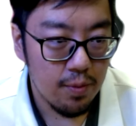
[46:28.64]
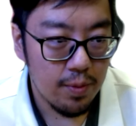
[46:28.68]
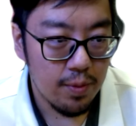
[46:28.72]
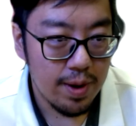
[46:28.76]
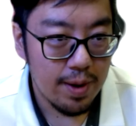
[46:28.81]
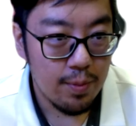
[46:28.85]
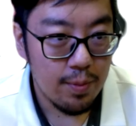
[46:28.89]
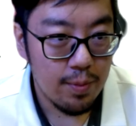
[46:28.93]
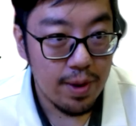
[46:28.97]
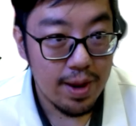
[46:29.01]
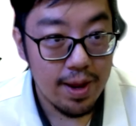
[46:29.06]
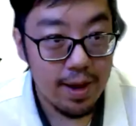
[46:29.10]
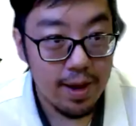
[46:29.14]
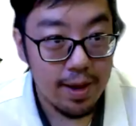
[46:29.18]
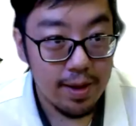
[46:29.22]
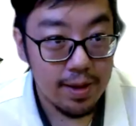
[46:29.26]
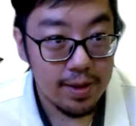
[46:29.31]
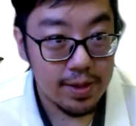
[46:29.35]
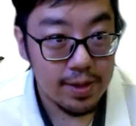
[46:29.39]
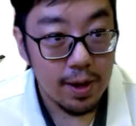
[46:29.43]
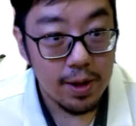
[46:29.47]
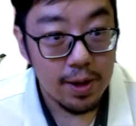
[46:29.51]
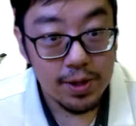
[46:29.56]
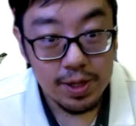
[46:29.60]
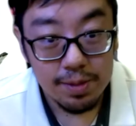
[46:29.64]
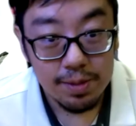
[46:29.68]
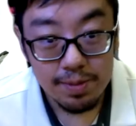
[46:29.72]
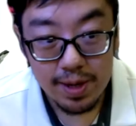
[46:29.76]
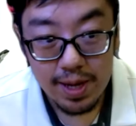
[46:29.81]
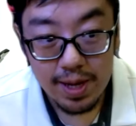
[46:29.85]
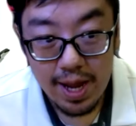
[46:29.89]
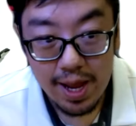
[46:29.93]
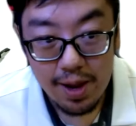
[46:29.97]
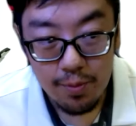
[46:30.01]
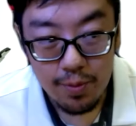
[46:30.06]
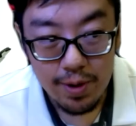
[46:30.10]
we, we scholarship
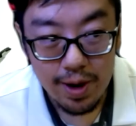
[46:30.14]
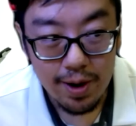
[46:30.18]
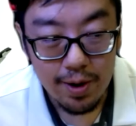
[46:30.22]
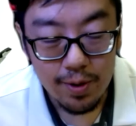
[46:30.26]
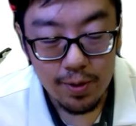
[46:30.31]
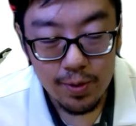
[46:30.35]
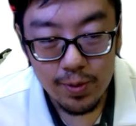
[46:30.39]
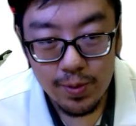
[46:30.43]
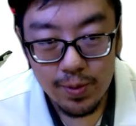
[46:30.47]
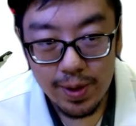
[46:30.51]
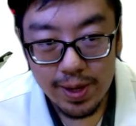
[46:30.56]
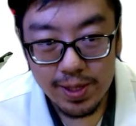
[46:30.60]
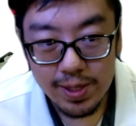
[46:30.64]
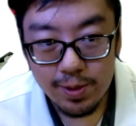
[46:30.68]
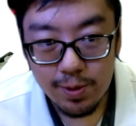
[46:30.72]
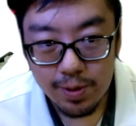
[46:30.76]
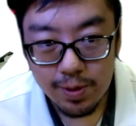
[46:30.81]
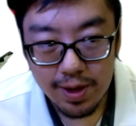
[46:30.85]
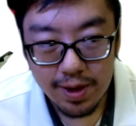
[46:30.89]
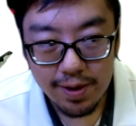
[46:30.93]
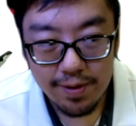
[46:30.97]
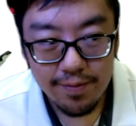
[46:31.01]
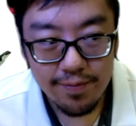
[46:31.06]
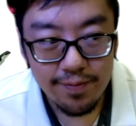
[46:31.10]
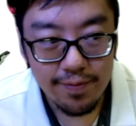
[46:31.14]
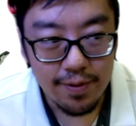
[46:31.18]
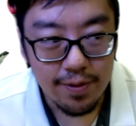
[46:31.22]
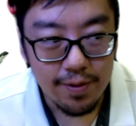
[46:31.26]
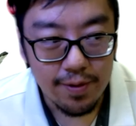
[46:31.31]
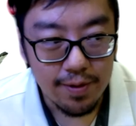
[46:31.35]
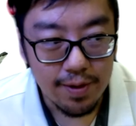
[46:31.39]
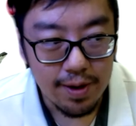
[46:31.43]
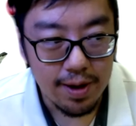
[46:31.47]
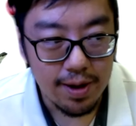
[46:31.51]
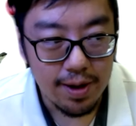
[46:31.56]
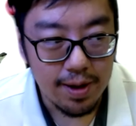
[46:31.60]
guide, we are always looking
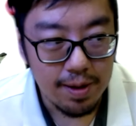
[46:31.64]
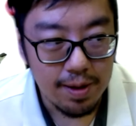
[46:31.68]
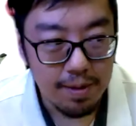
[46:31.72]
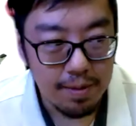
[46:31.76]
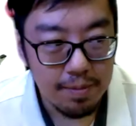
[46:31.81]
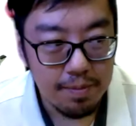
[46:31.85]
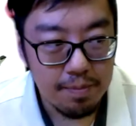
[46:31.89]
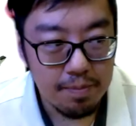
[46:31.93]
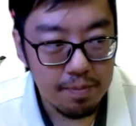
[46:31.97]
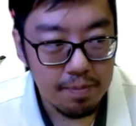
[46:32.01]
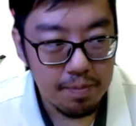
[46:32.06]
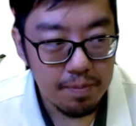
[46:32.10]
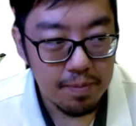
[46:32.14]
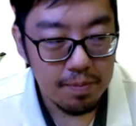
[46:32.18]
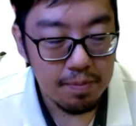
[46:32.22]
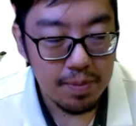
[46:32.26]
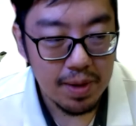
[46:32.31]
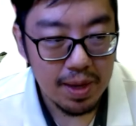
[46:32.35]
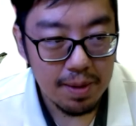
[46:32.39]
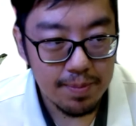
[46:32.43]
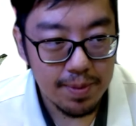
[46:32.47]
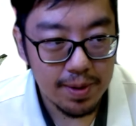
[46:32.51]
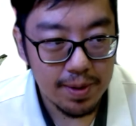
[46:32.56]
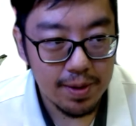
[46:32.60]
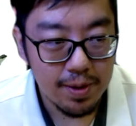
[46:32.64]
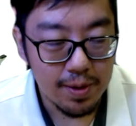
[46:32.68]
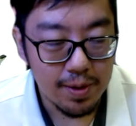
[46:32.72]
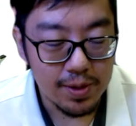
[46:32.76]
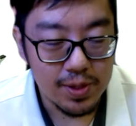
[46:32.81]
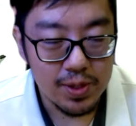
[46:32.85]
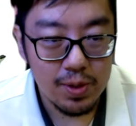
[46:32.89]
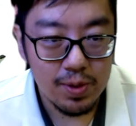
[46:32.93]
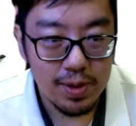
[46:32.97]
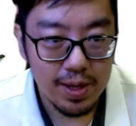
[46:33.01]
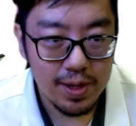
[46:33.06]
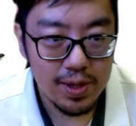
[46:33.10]
for people or
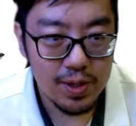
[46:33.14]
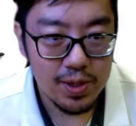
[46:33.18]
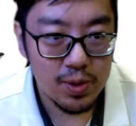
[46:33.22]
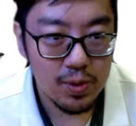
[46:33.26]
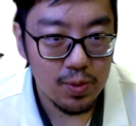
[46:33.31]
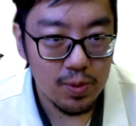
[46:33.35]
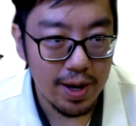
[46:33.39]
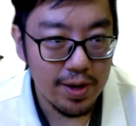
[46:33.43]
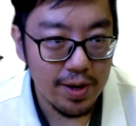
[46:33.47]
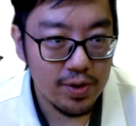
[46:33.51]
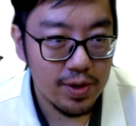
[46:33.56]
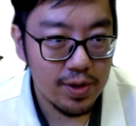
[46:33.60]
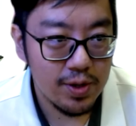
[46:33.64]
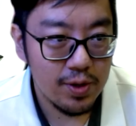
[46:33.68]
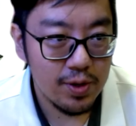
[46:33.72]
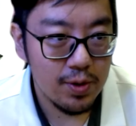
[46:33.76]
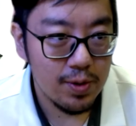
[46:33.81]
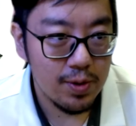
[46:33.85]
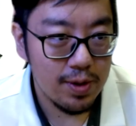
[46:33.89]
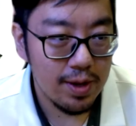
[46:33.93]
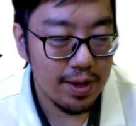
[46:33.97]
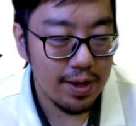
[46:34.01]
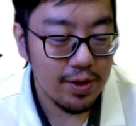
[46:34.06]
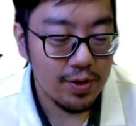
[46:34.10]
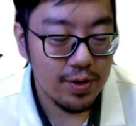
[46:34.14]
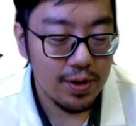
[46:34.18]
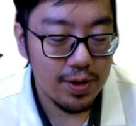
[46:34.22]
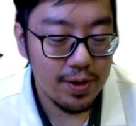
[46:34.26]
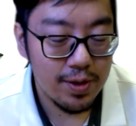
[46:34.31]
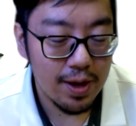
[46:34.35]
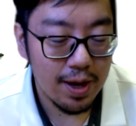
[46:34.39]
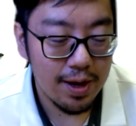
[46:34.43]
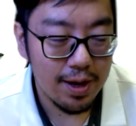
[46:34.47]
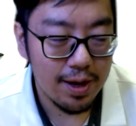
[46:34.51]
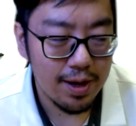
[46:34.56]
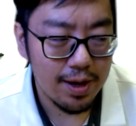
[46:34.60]
students who are introdu-
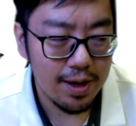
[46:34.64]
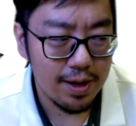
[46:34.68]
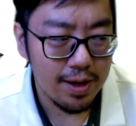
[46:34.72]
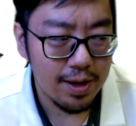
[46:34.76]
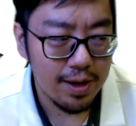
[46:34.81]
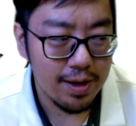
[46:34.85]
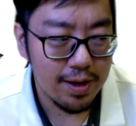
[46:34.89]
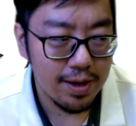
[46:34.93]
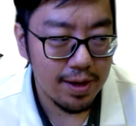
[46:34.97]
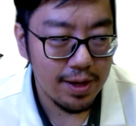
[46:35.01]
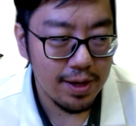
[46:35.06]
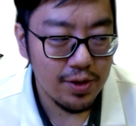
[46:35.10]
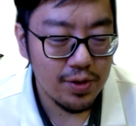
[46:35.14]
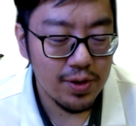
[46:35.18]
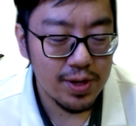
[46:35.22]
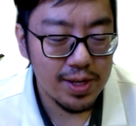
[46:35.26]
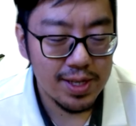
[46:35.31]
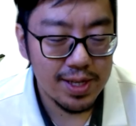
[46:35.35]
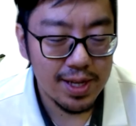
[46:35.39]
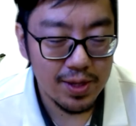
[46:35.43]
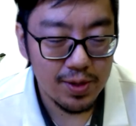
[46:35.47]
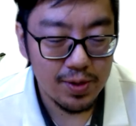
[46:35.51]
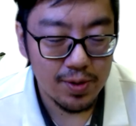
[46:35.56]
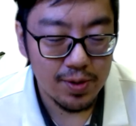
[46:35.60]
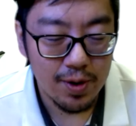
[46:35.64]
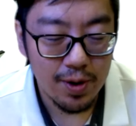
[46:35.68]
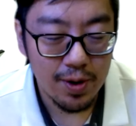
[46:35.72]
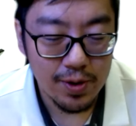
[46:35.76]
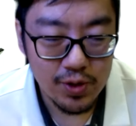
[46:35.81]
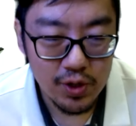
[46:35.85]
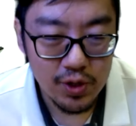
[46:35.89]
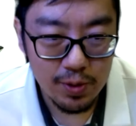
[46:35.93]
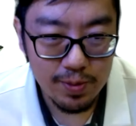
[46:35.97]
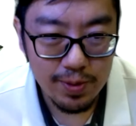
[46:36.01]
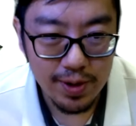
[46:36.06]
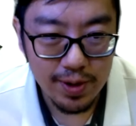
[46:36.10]
inter- interested to
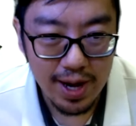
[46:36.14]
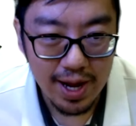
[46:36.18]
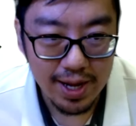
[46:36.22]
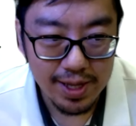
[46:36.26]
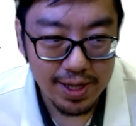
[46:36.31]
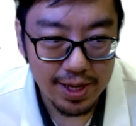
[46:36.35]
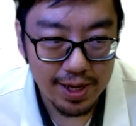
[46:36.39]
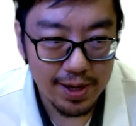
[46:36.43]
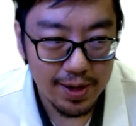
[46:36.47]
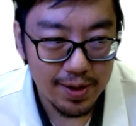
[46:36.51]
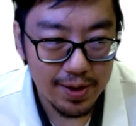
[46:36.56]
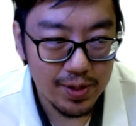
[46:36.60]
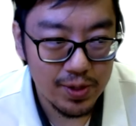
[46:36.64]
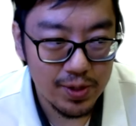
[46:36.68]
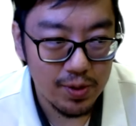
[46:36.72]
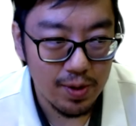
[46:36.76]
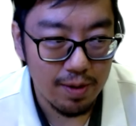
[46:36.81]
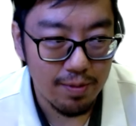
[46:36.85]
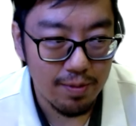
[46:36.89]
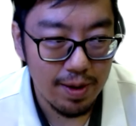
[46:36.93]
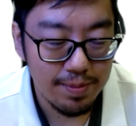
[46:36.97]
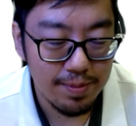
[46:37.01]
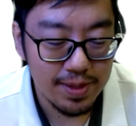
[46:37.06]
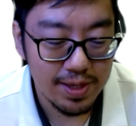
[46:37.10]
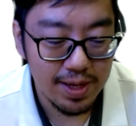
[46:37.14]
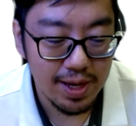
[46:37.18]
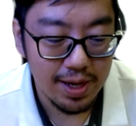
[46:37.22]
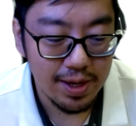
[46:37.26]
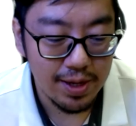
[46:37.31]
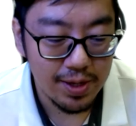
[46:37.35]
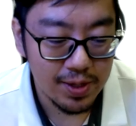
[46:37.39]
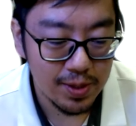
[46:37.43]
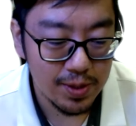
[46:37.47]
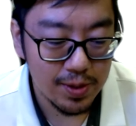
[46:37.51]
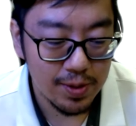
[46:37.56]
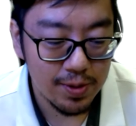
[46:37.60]
contribute articles to our website.
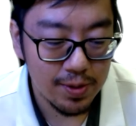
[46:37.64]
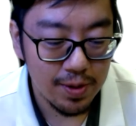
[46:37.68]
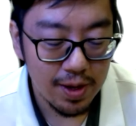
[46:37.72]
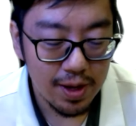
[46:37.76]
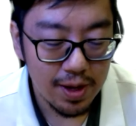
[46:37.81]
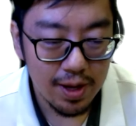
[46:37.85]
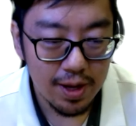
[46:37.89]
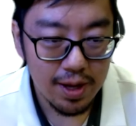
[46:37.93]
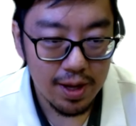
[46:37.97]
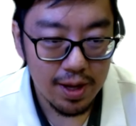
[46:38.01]
So